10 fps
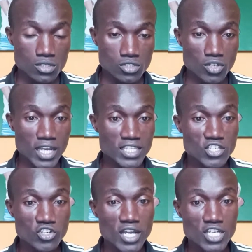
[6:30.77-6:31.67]
So like the
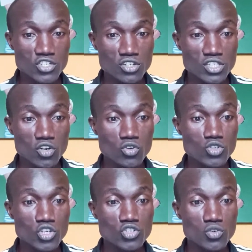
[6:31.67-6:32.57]
introduction, the
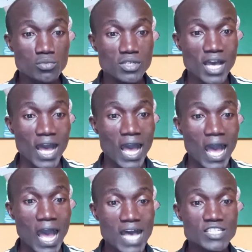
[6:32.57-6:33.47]
conclusion should be
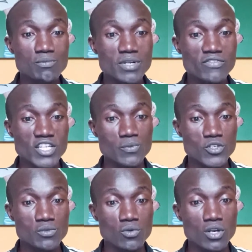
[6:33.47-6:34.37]
as brief as
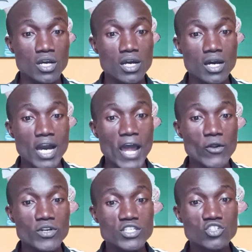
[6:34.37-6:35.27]
possible and
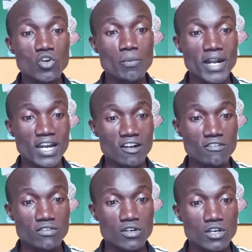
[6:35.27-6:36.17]
on its own
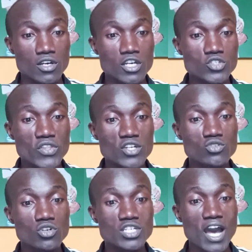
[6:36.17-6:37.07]
paragraph. Ensure that you
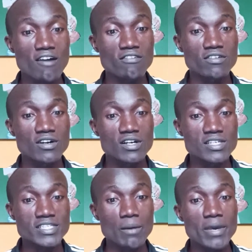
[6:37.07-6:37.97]
do not have
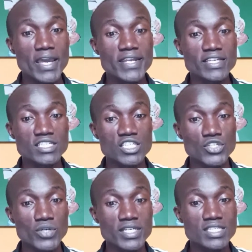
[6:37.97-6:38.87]
subheadings in
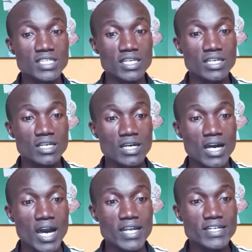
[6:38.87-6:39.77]
your essay
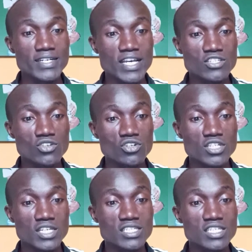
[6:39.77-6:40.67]
and does not
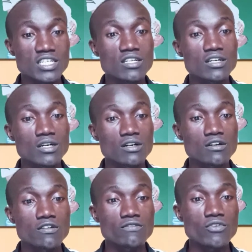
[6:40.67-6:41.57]
exceed
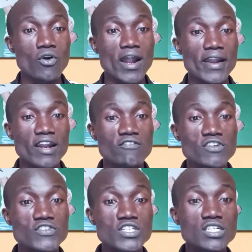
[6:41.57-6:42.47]

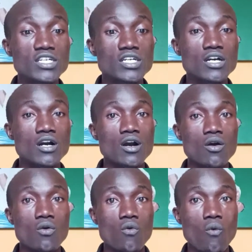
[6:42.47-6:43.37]
450
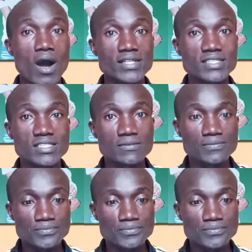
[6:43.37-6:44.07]
words.